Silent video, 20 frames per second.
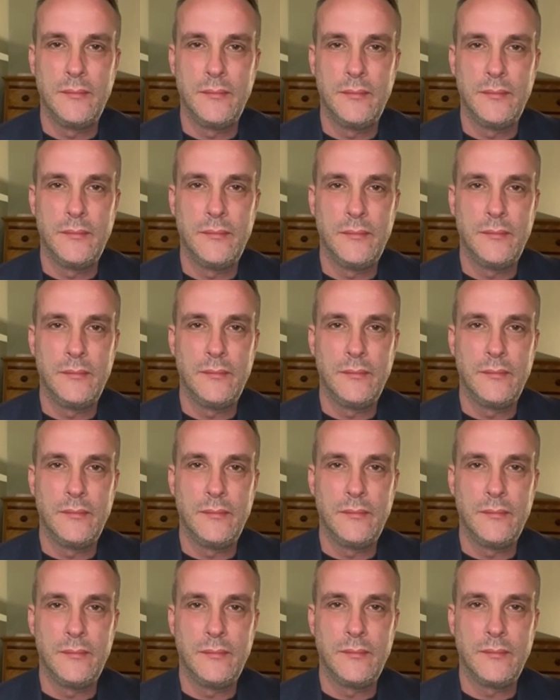
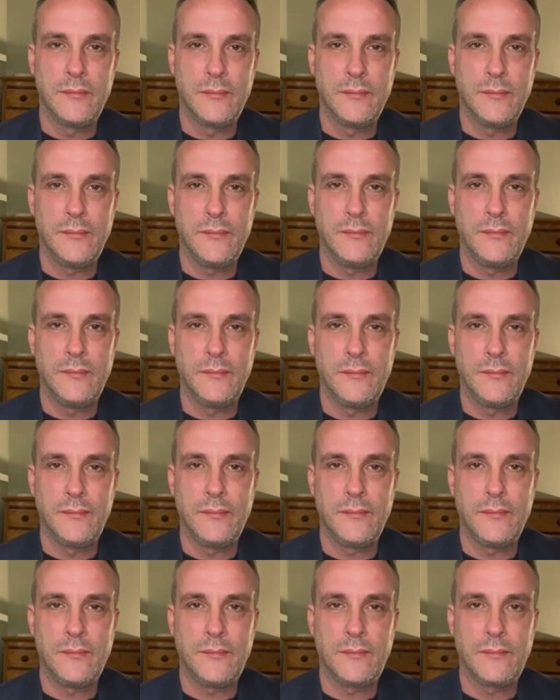
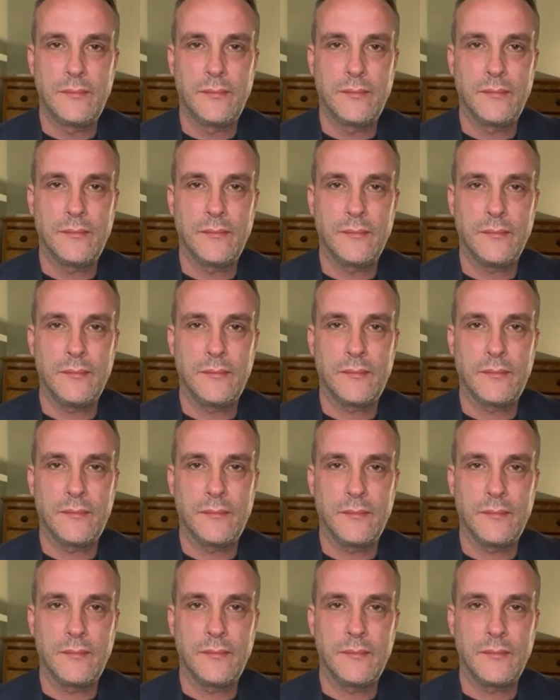
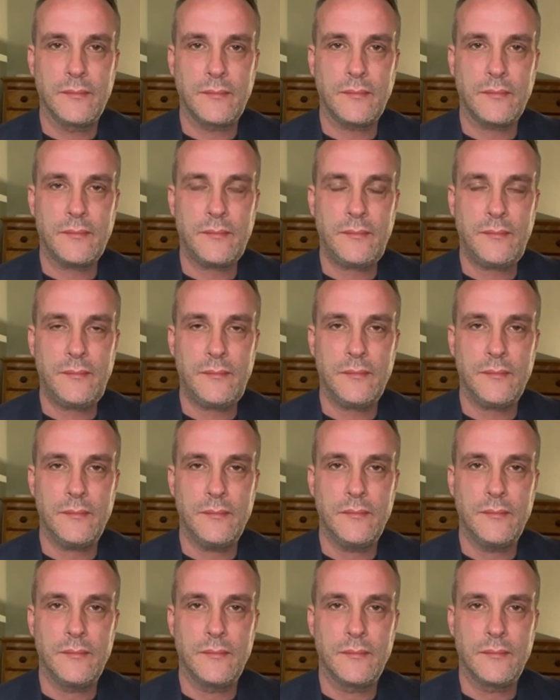
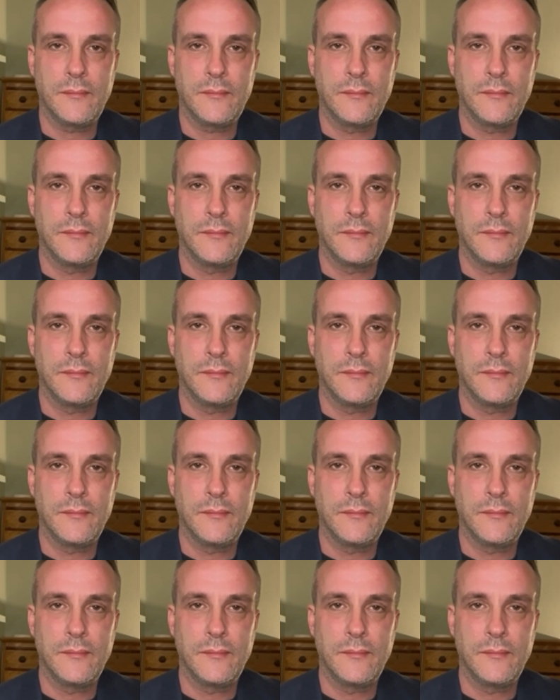(silent)